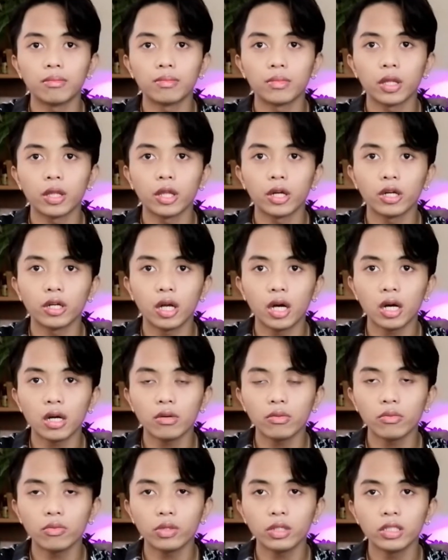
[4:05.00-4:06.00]
They're
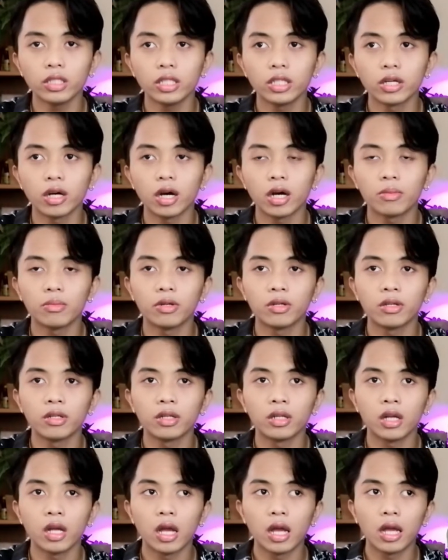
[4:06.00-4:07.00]
not really
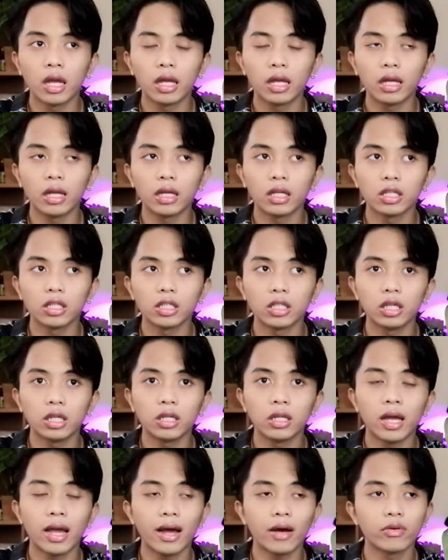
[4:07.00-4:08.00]
common
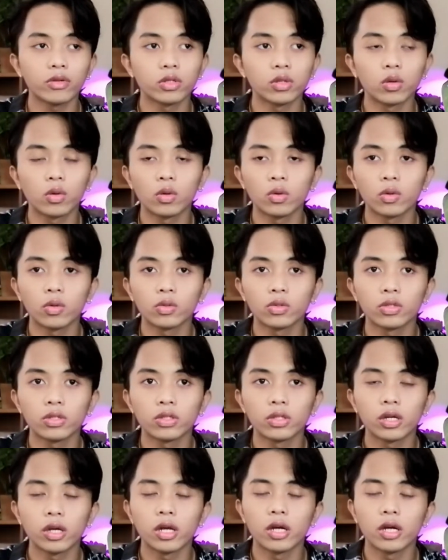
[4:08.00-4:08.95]
in households.